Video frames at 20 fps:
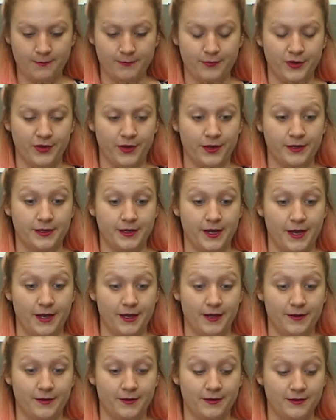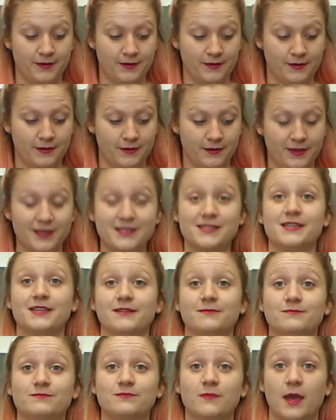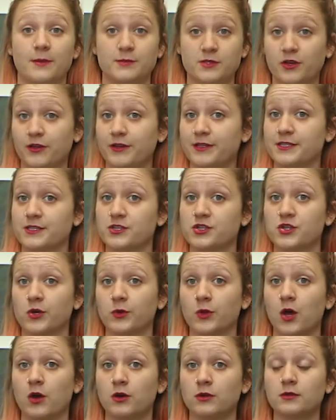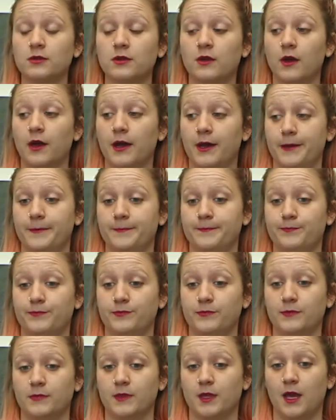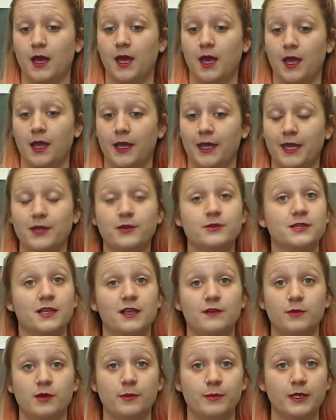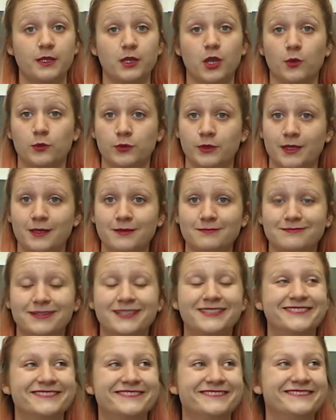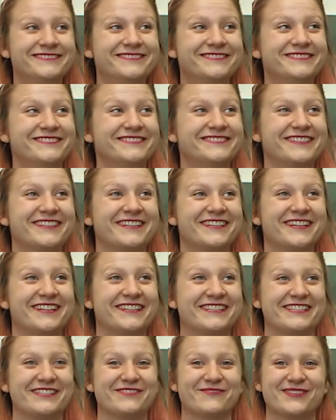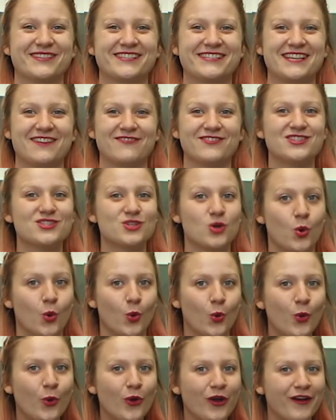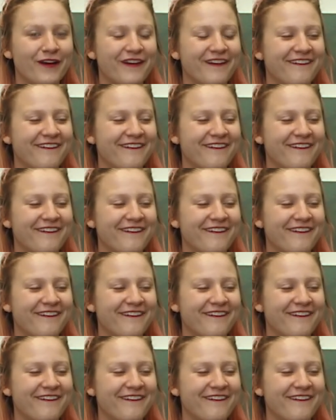But that's it. I'm sorry this is so long. Can you tell I've been a bit lonely? Just wanted to have a talk.